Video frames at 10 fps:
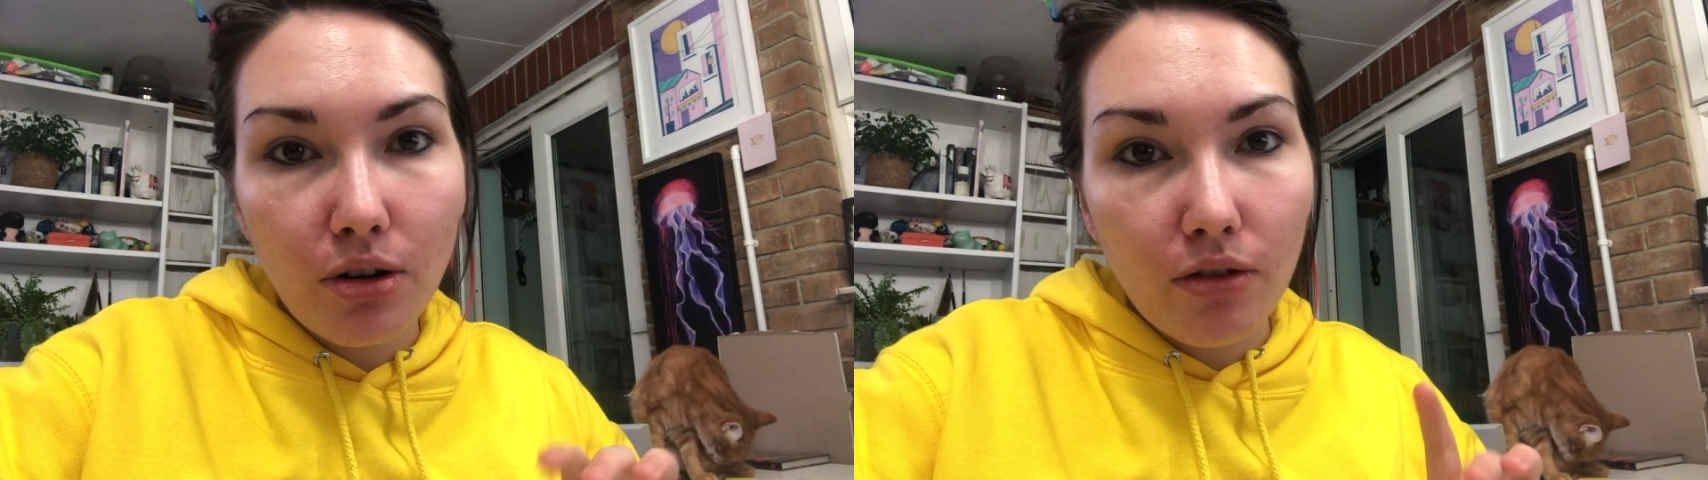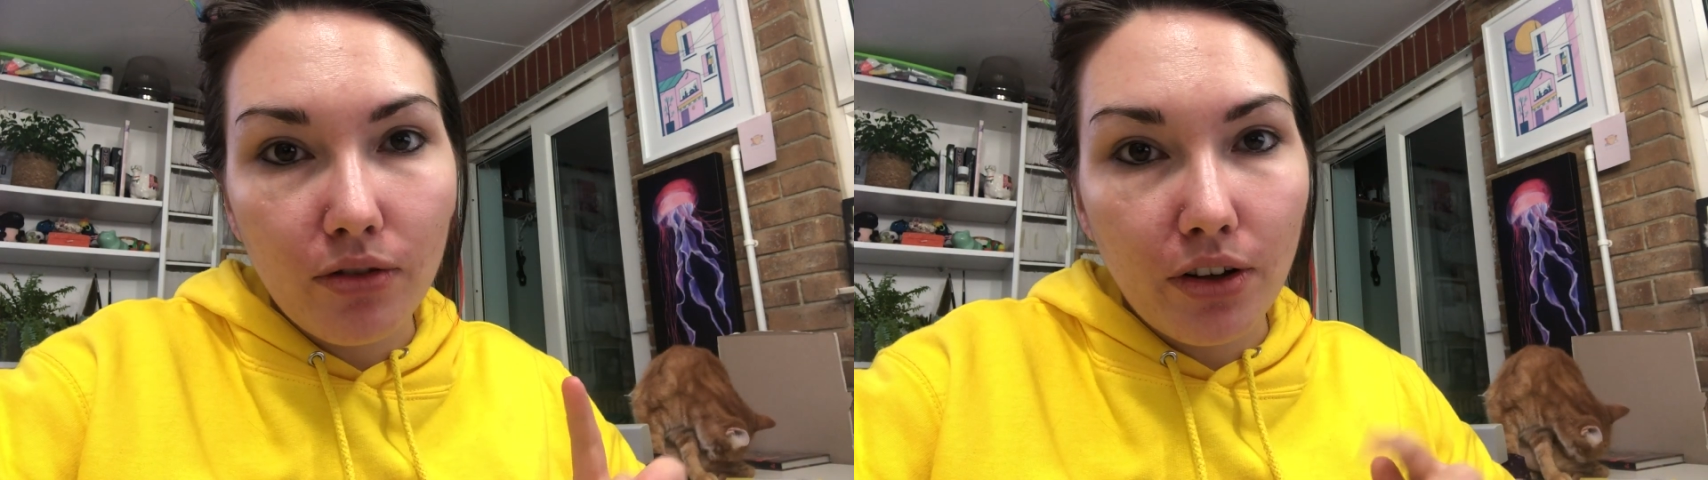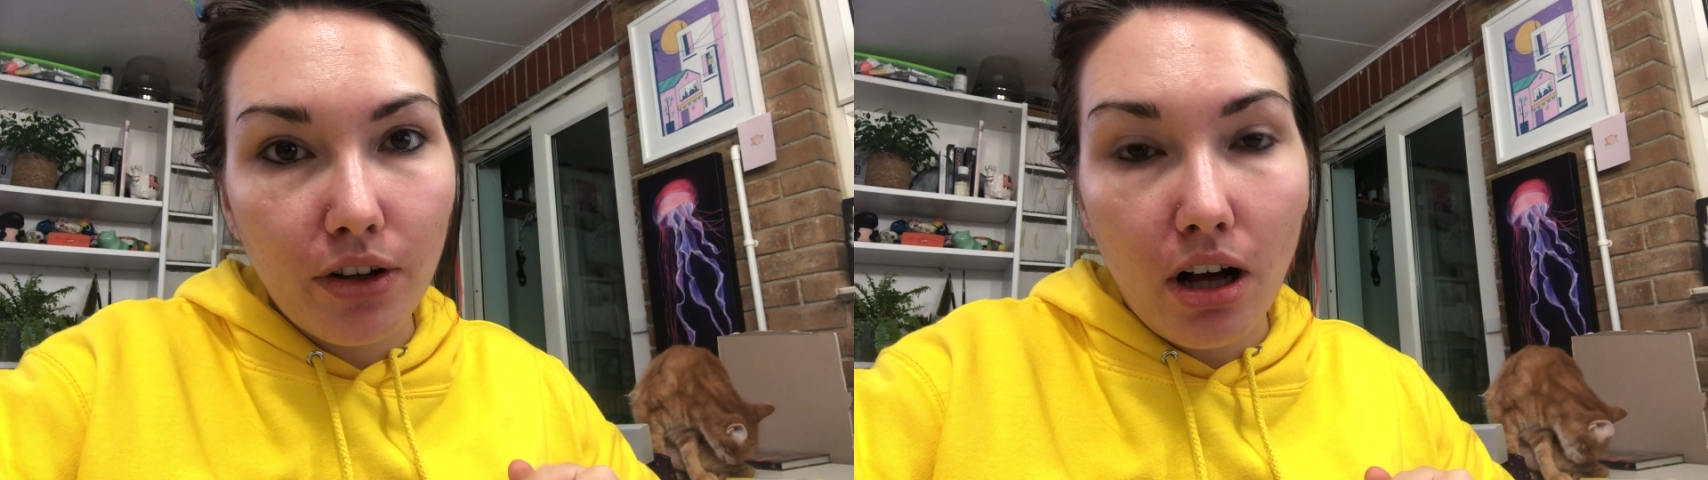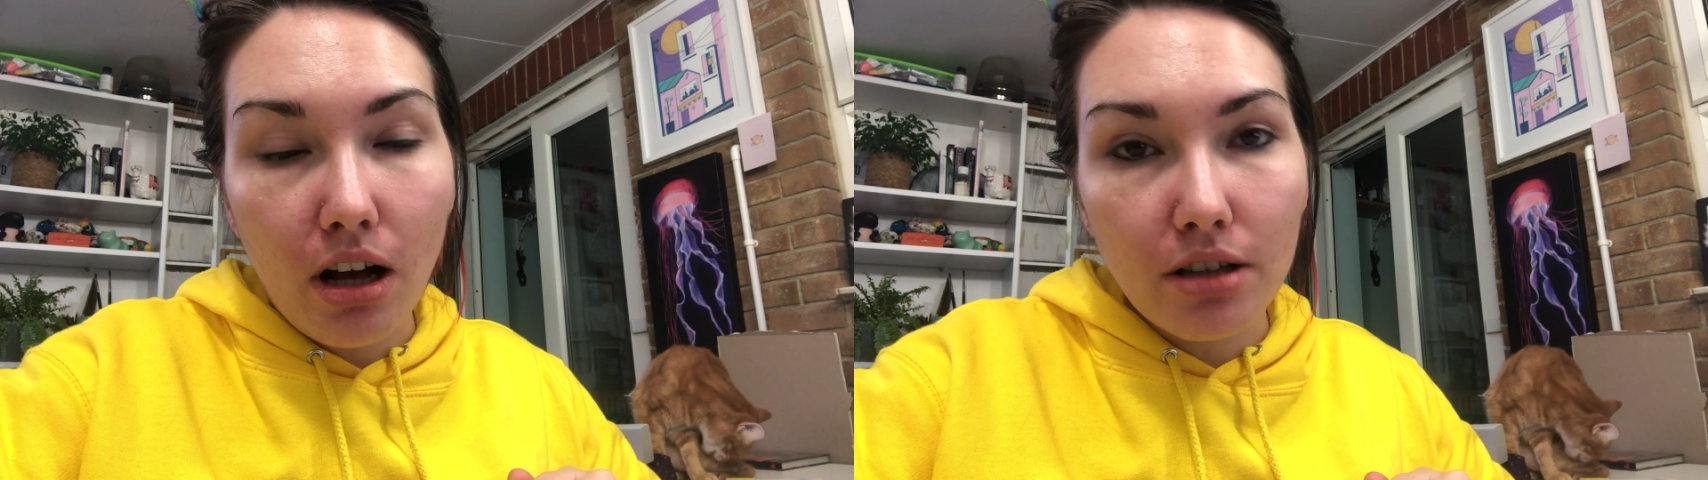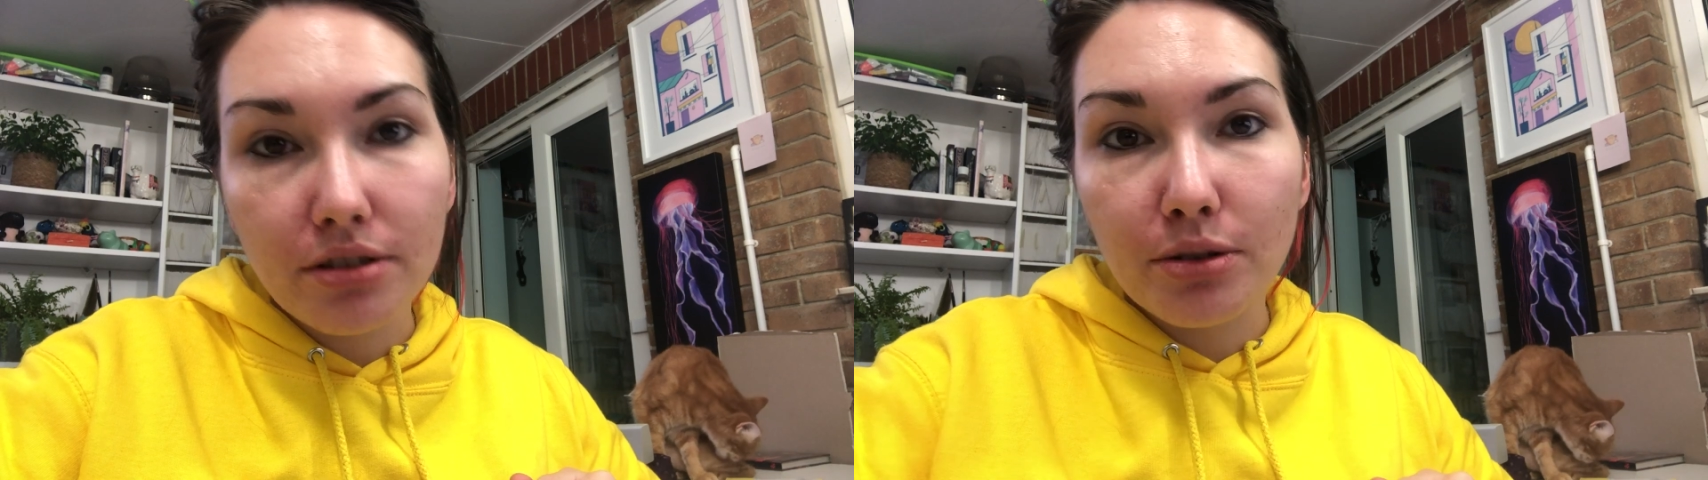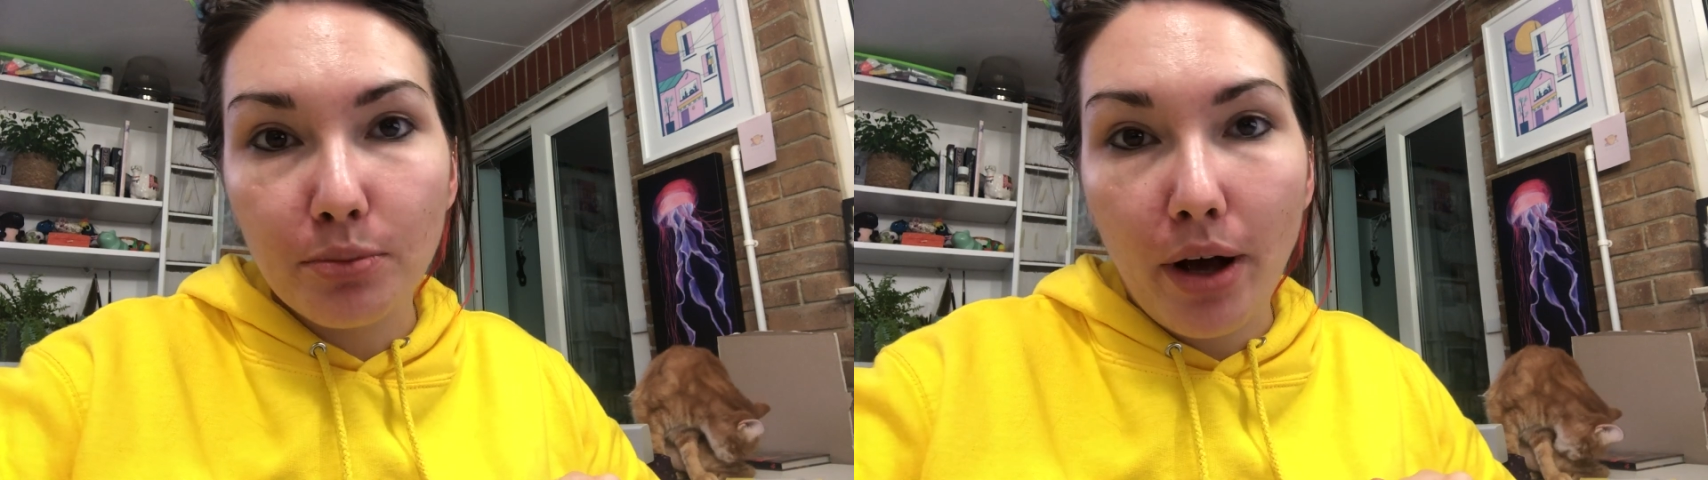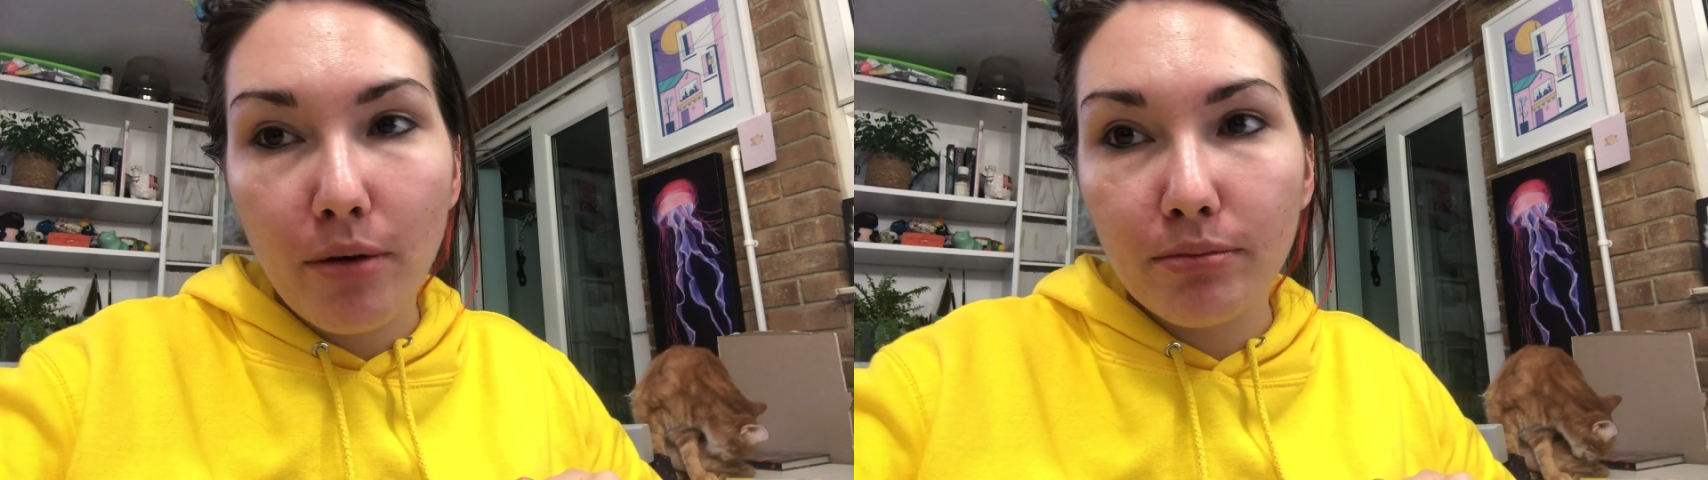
of the cards as well.